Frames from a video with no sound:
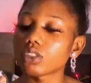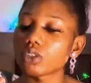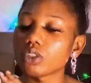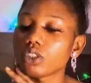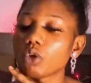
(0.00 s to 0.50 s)

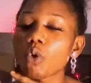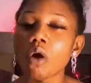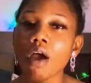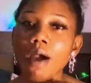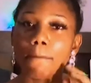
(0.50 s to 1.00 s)

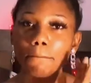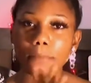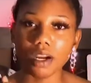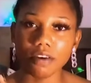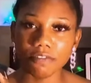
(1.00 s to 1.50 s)
Studio
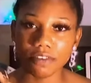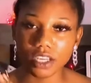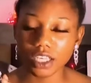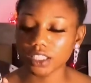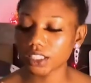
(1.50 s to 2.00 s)

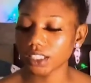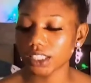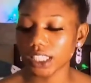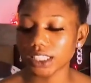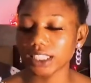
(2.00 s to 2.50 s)
Perfect
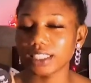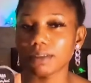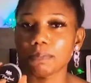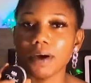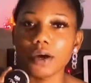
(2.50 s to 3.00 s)

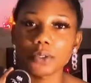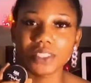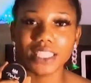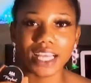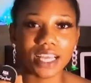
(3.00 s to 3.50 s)
Setting
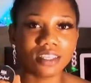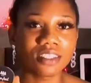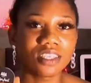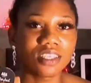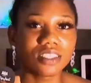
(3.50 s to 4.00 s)
Powder.
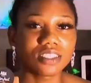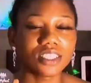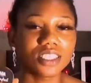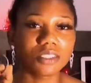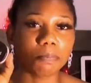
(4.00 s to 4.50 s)

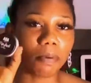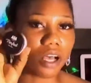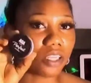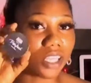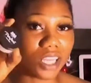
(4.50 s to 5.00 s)
This
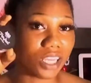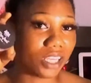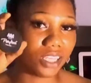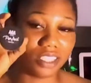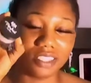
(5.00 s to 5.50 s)
powder,
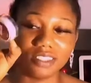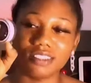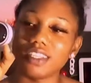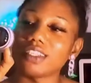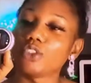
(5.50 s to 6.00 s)
I
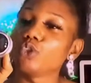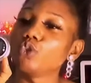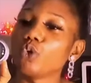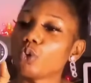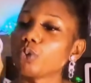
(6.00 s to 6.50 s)
don't
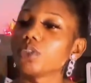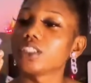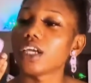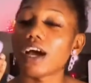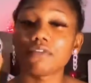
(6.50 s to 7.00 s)
know,
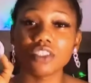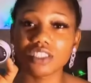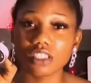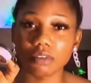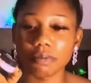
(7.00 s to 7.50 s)
I've
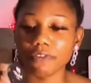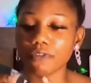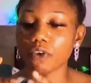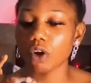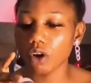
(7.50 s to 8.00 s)
used it
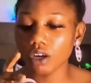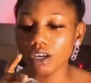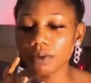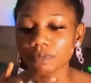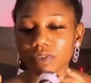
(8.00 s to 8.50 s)
before.
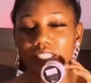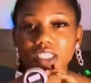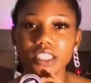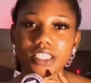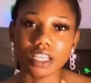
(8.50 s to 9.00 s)
This
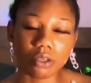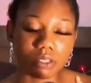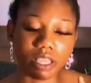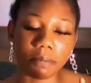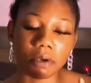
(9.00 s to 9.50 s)
is the
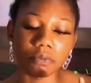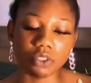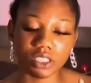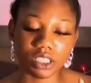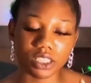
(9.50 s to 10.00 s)
second time I'm
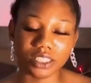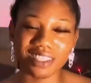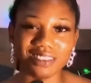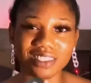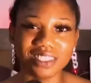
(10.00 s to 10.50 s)
using it.
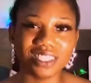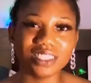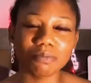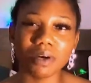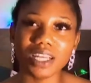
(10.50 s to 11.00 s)
There is
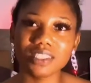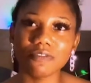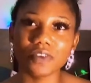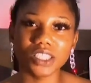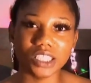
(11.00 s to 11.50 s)
this matte
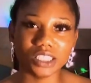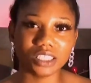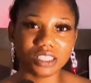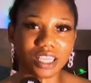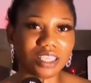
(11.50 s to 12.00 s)

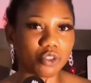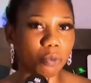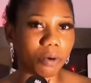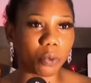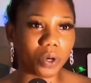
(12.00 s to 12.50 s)
finish, that's
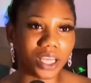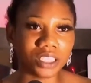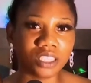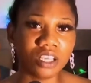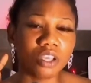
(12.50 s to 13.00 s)
number
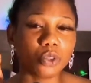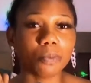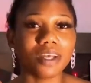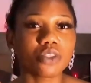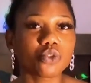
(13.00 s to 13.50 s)
one.
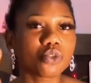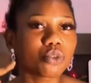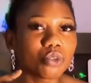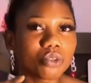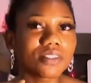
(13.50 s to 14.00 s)
Number
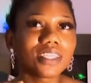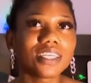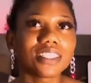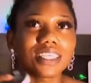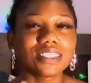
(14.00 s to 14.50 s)
two,
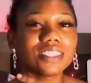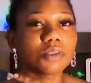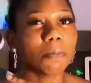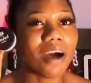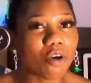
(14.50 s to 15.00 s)
there's
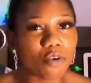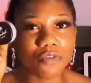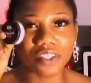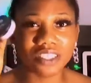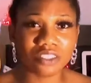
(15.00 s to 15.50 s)
this sparkle
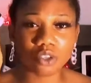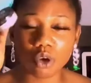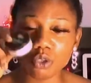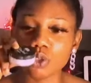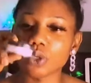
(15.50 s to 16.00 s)
finish
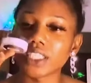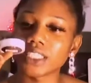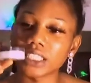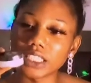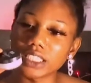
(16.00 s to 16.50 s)
also
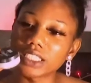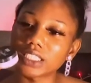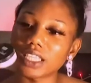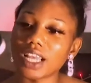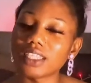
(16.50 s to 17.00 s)
in it,
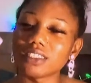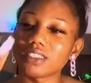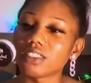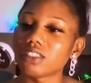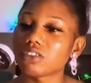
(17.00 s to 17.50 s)
and
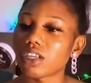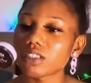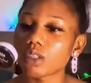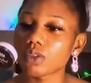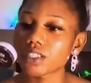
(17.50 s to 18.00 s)
it is
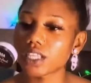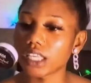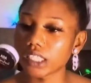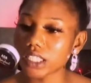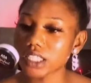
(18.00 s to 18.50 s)

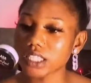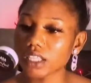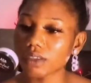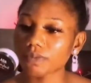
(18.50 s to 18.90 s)
translucent,